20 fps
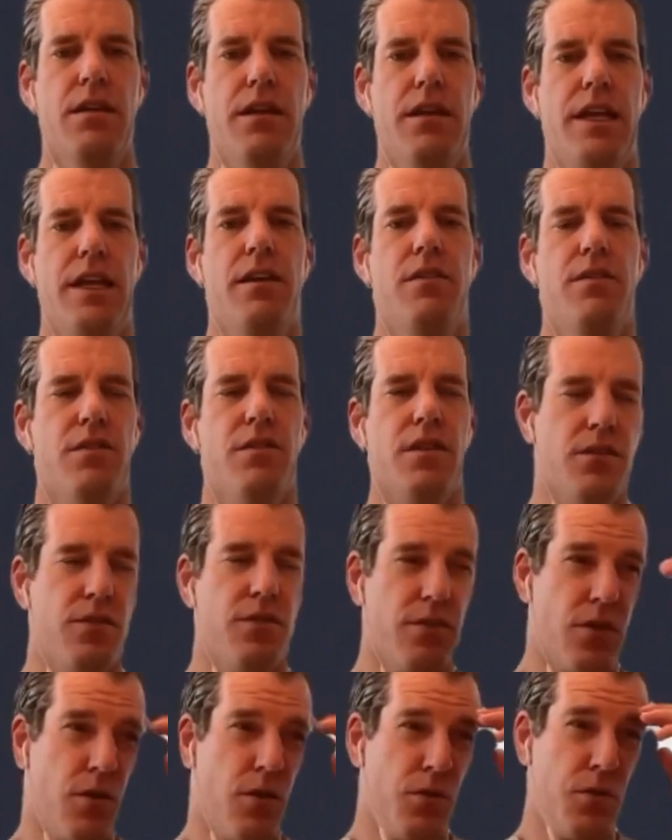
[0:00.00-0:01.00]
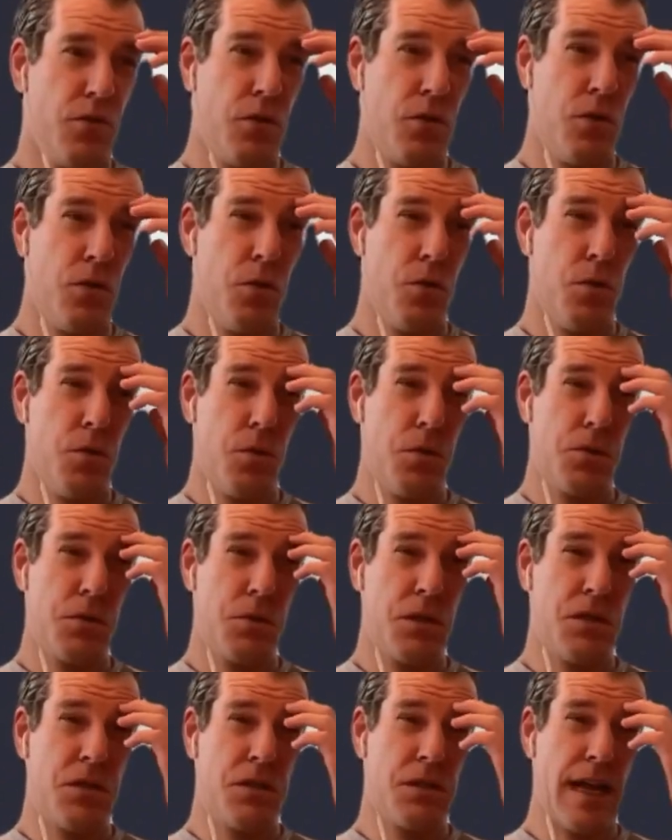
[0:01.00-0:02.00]
lives. And so to
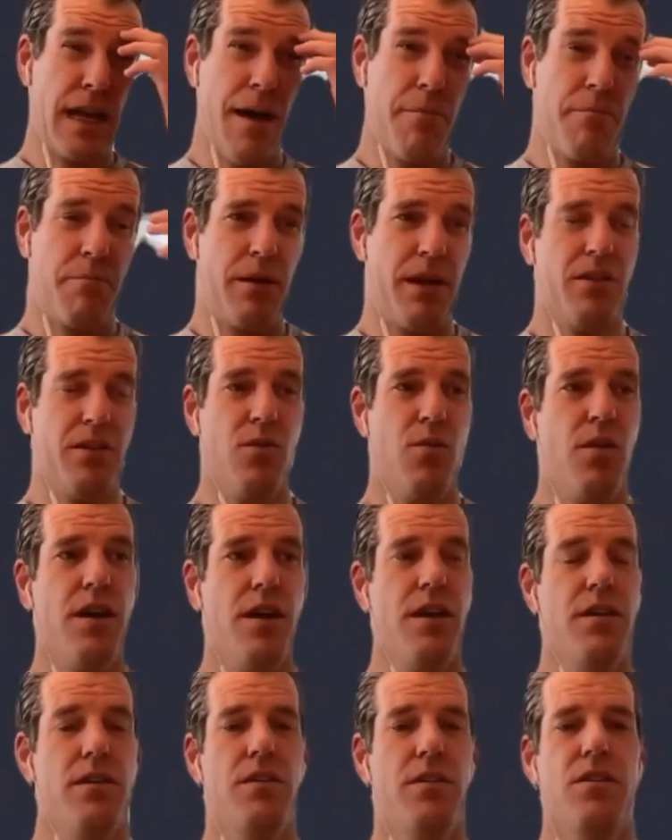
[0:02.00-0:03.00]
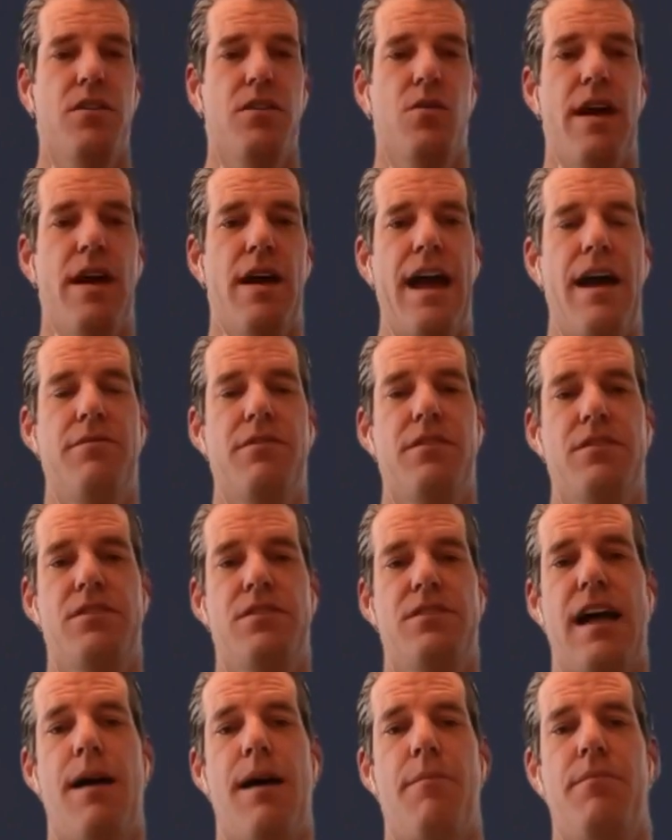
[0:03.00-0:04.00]
to stop Bitcoin, you have to
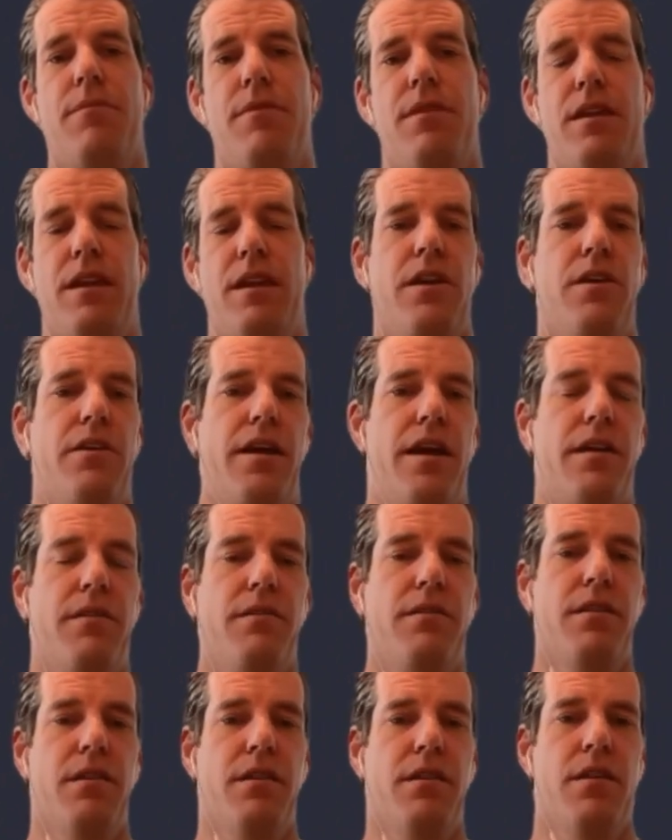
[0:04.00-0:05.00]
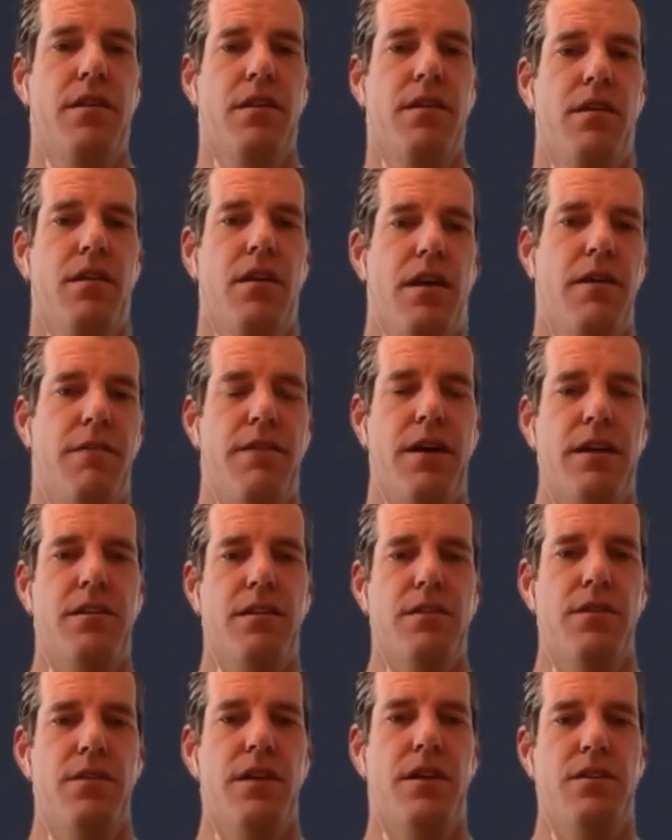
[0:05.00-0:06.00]
stop the internet
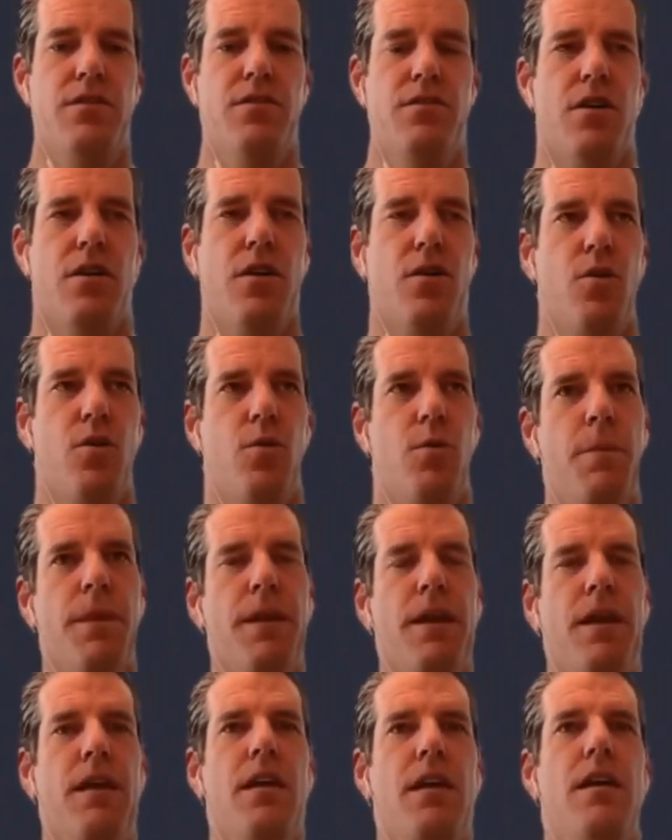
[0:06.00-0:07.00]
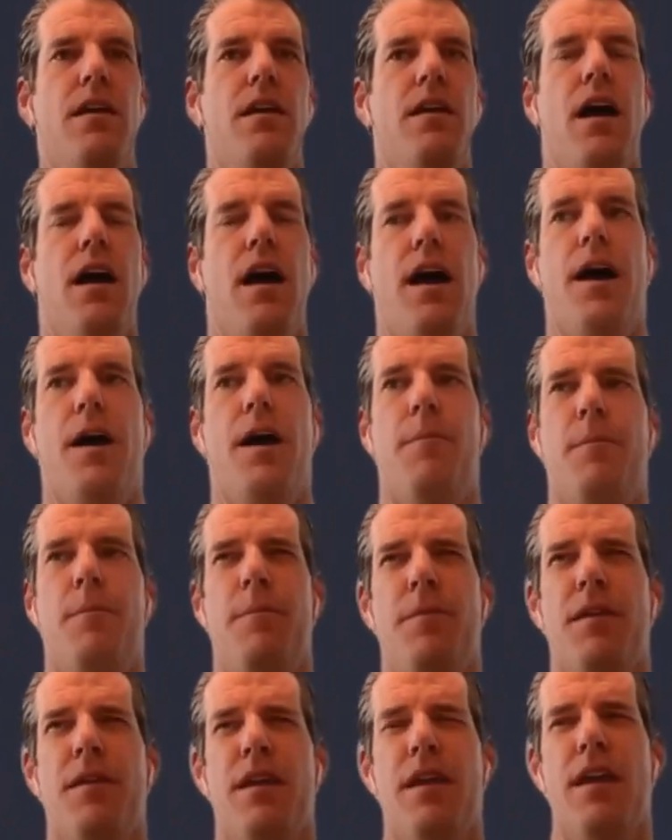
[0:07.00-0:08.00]
effectively. So,
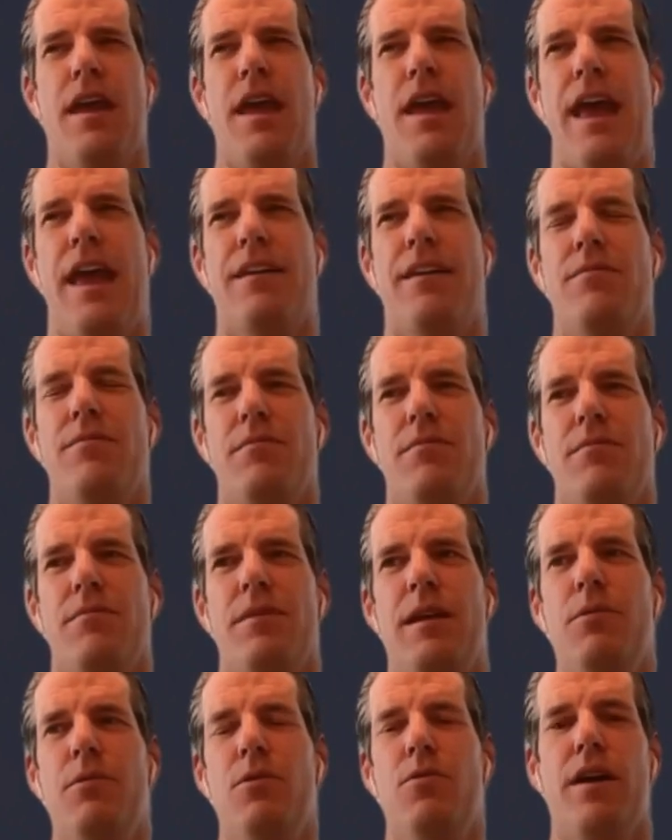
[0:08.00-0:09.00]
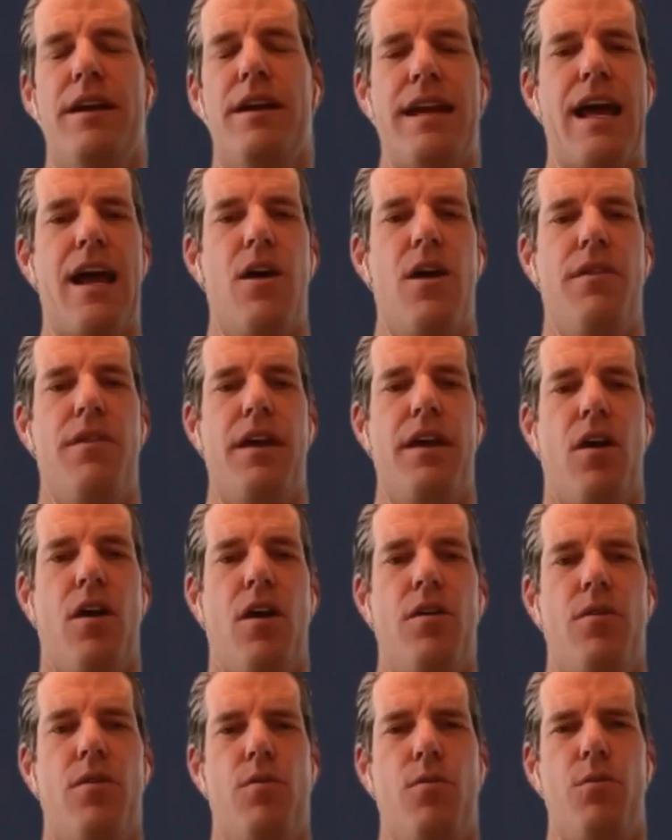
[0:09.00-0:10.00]
um, and people right now they
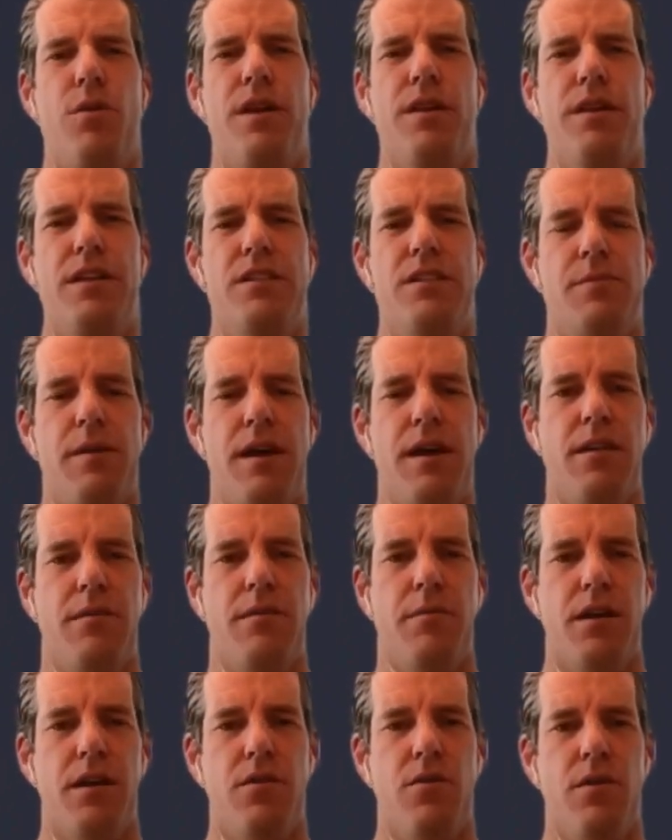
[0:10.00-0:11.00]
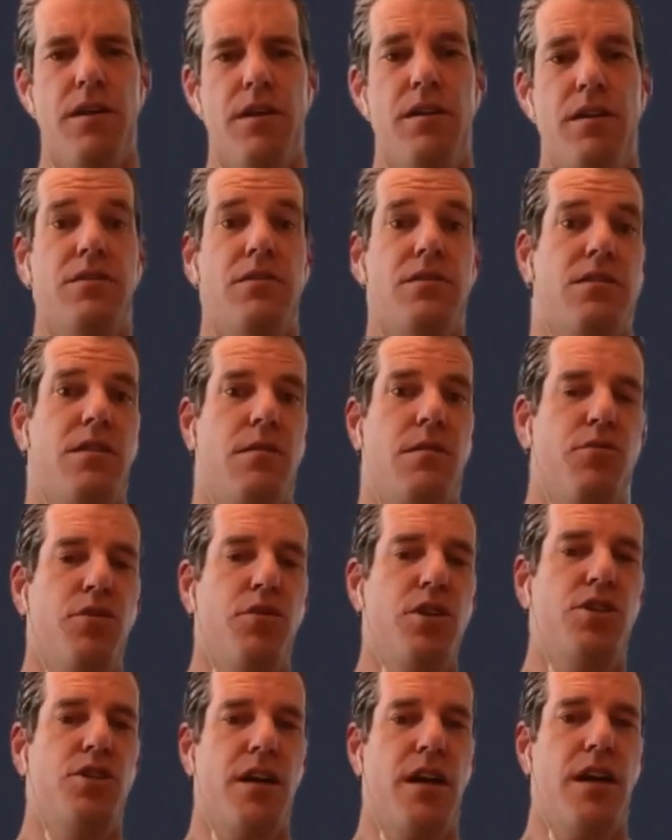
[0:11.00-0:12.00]
aren't really spending Bitcoin because it's an
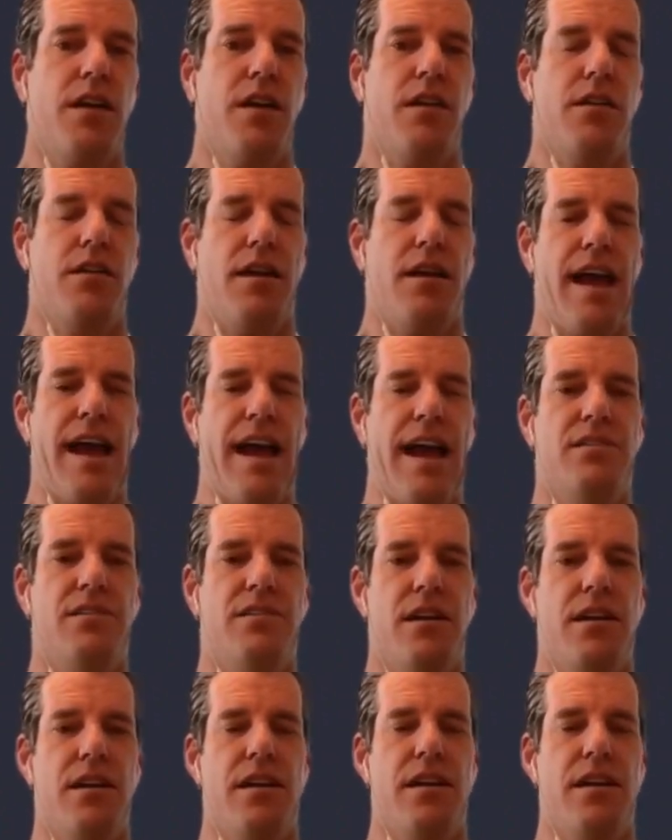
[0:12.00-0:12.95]
appreciating asset.